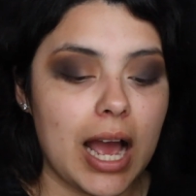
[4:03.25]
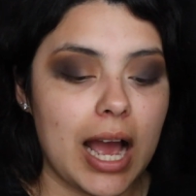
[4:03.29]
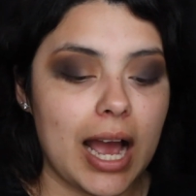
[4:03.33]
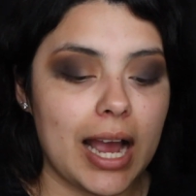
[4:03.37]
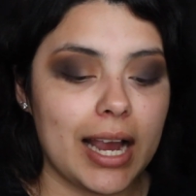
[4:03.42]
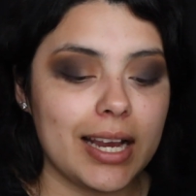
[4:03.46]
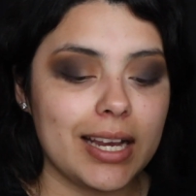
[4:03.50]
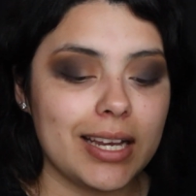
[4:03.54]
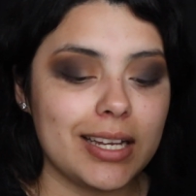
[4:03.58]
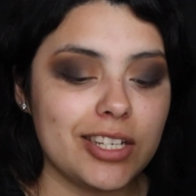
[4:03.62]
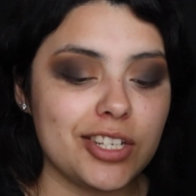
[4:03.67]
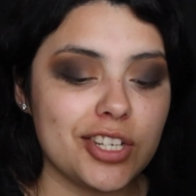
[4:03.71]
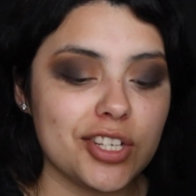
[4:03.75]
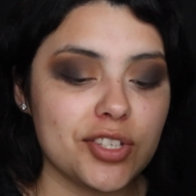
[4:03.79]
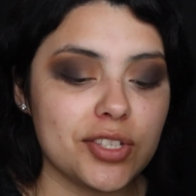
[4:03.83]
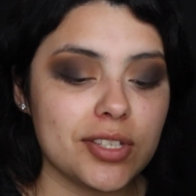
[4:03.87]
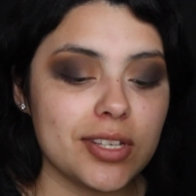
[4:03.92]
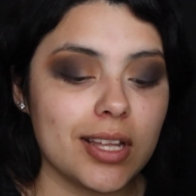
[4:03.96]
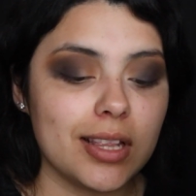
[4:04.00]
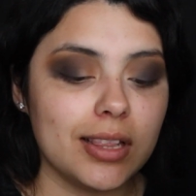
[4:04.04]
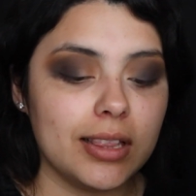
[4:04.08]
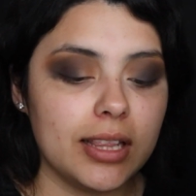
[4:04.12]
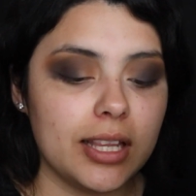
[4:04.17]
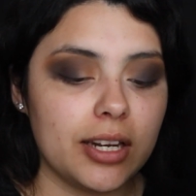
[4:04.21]
I
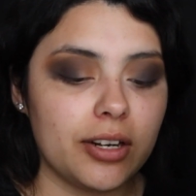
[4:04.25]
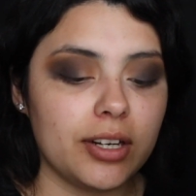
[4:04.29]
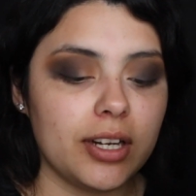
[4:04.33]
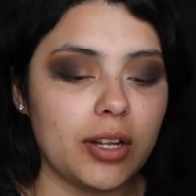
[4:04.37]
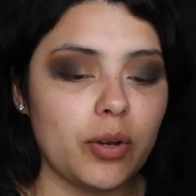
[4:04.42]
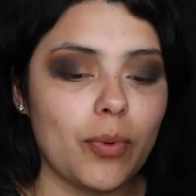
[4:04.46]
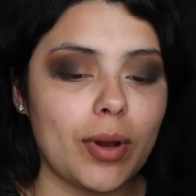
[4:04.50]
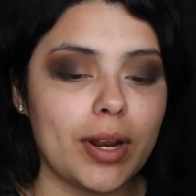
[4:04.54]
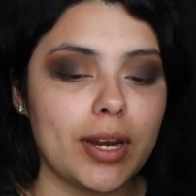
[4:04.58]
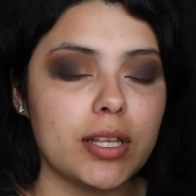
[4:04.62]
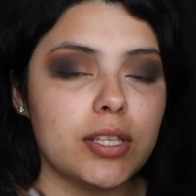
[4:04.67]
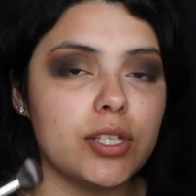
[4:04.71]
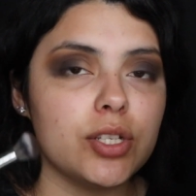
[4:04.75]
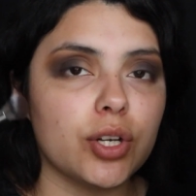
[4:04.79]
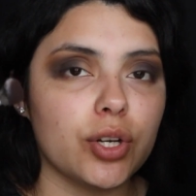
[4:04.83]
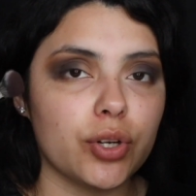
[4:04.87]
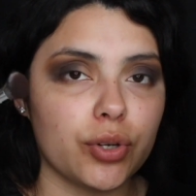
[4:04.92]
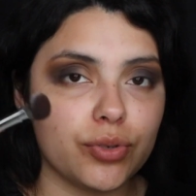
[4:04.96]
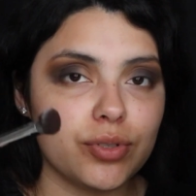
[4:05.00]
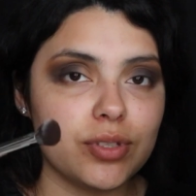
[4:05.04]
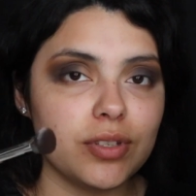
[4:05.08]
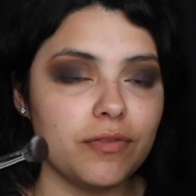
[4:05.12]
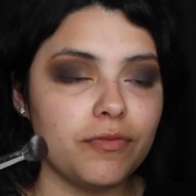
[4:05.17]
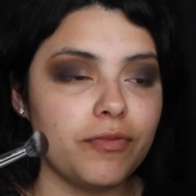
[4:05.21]
just literally went into
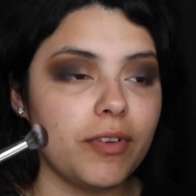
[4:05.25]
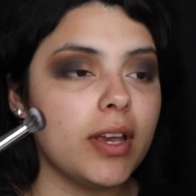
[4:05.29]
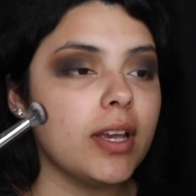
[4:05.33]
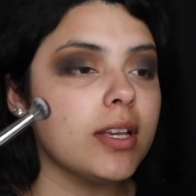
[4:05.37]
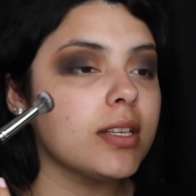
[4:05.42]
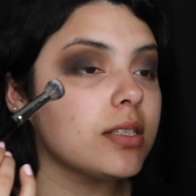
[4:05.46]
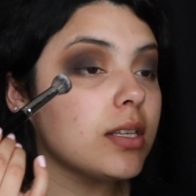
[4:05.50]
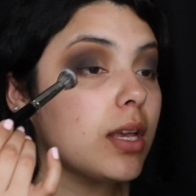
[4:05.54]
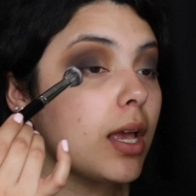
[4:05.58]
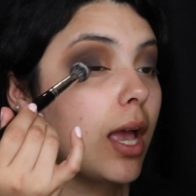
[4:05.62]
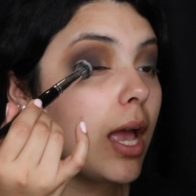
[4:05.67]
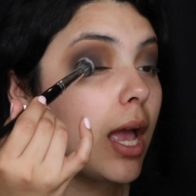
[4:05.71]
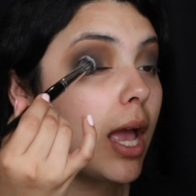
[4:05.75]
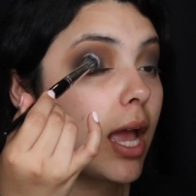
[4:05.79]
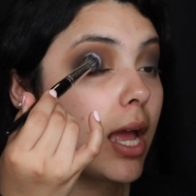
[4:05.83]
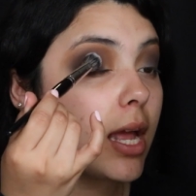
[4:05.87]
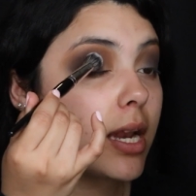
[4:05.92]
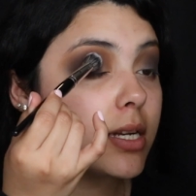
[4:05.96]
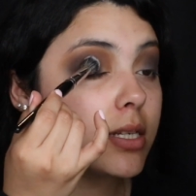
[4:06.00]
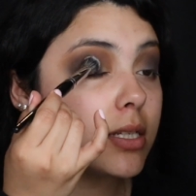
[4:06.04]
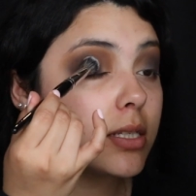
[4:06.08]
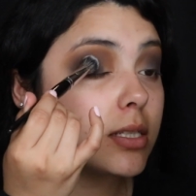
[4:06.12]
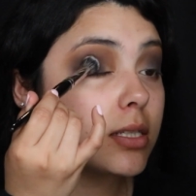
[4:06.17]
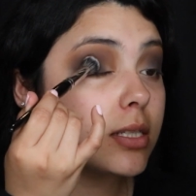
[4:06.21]
Crucifix
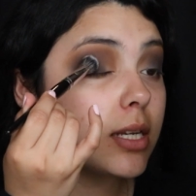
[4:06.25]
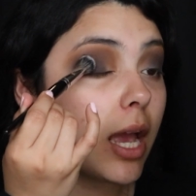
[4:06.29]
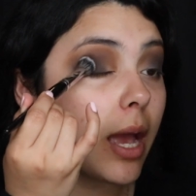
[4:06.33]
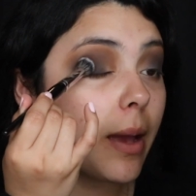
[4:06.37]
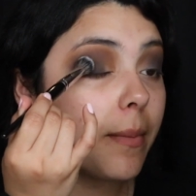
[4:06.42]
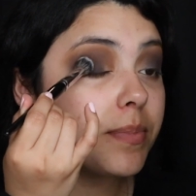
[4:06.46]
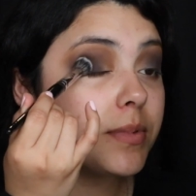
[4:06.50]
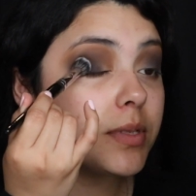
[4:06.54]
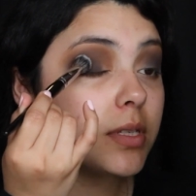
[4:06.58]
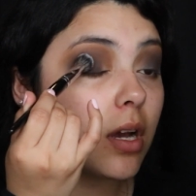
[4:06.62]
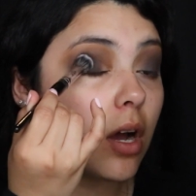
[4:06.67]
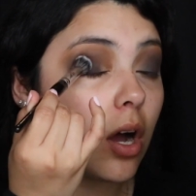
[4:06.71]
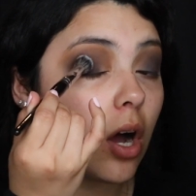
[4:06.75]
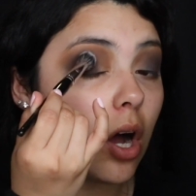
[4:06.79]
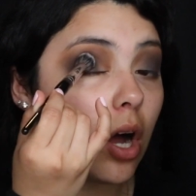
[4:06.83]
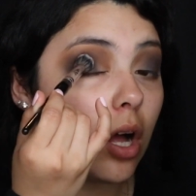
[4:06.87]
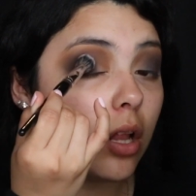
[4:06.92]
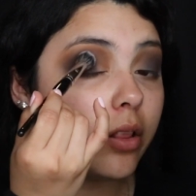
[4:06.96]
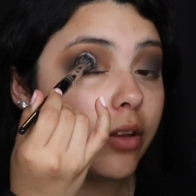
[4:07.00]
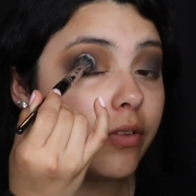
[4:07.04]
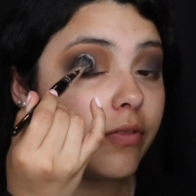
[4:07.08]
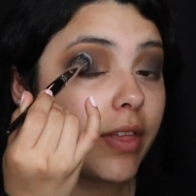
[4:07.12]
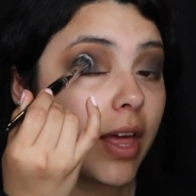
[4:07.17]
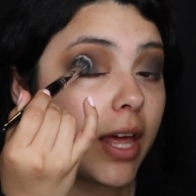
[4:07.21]
and tapped
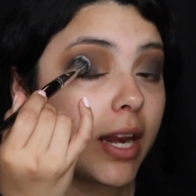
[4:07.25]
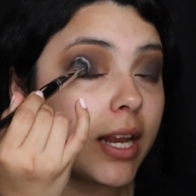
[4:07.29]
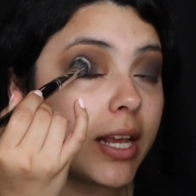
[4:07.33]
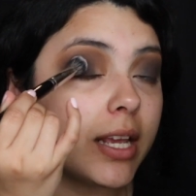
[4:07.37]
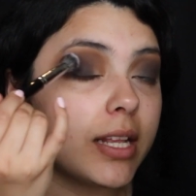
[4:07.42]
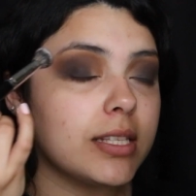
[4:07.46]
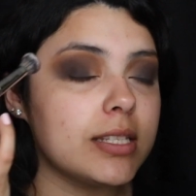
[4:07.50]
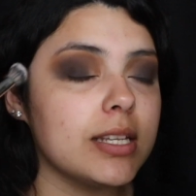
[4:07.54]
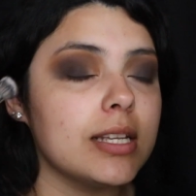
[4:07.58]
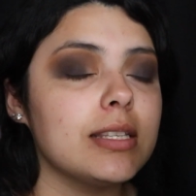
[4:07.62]
all of that in.